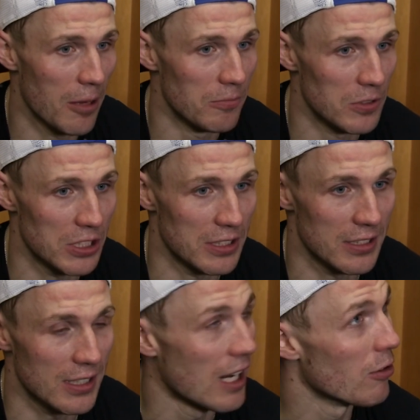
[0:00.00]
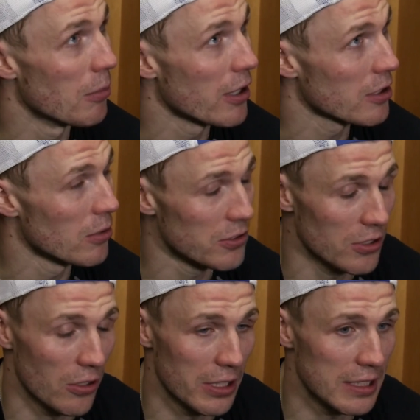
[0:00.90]
which is kind of remarkable.
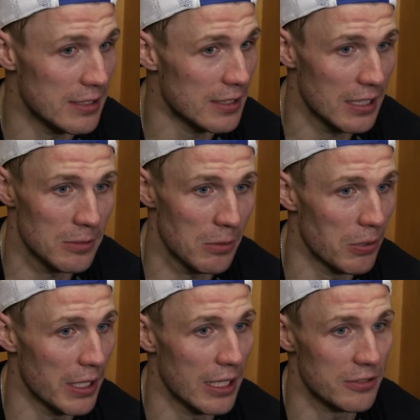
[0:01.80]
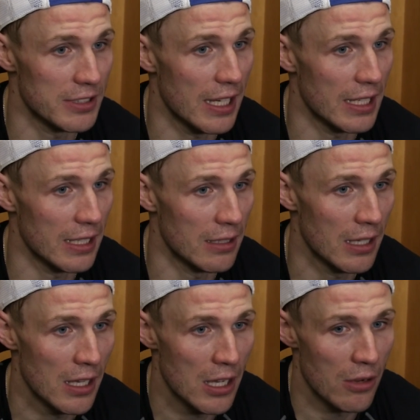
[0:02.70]
So he's been playing outstanding, and
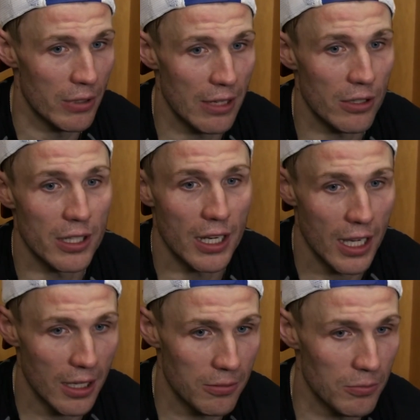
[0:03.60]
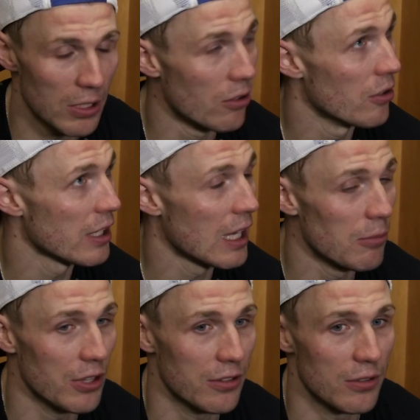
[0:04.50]
whenever we go into a
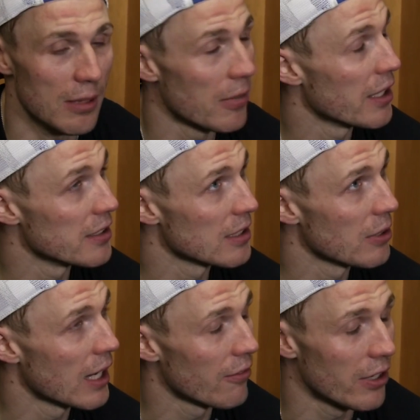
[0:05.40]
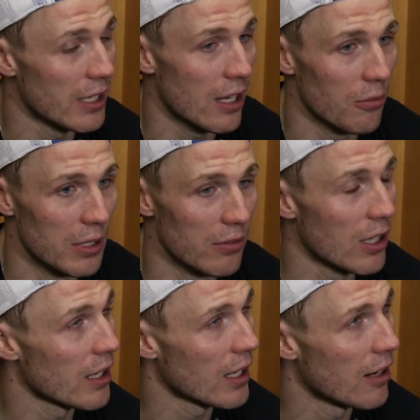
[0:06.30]
game with the two netminders that we have right now, we have a
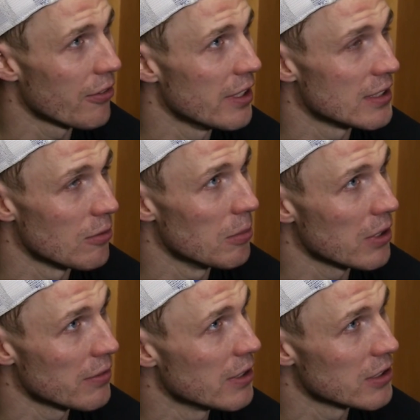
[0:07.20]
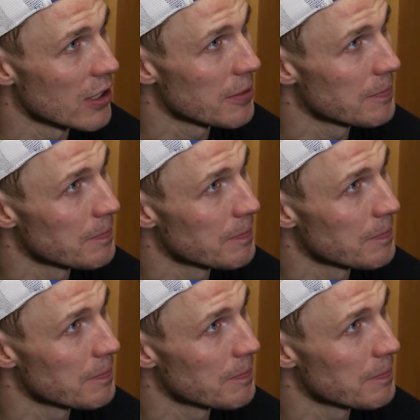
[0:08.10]
lot of confidence and we believe in each other.